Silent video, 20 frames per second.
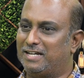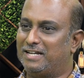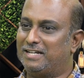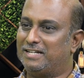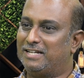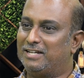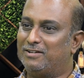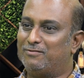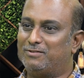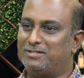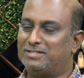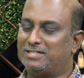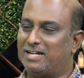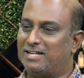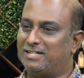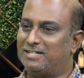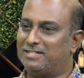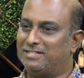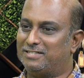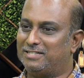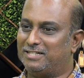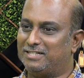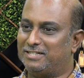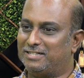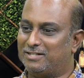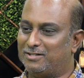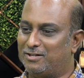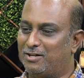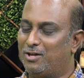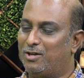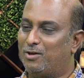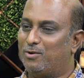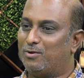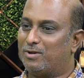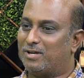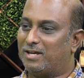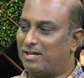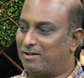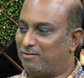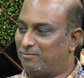And then we started saying that,
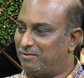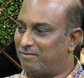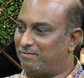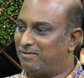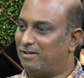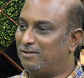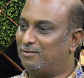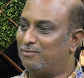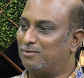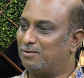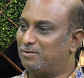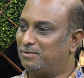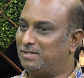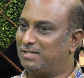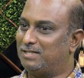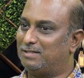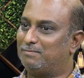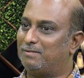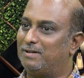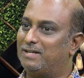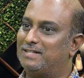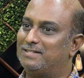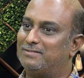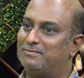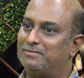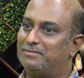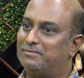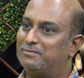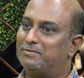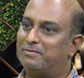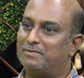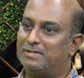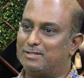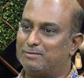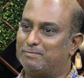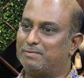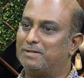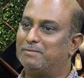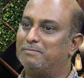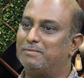okay, we will go to this place and we will
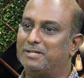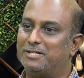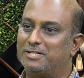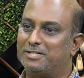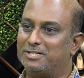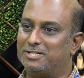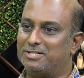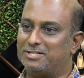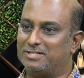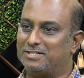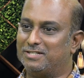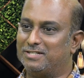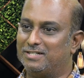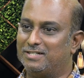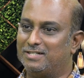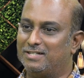spread meditation.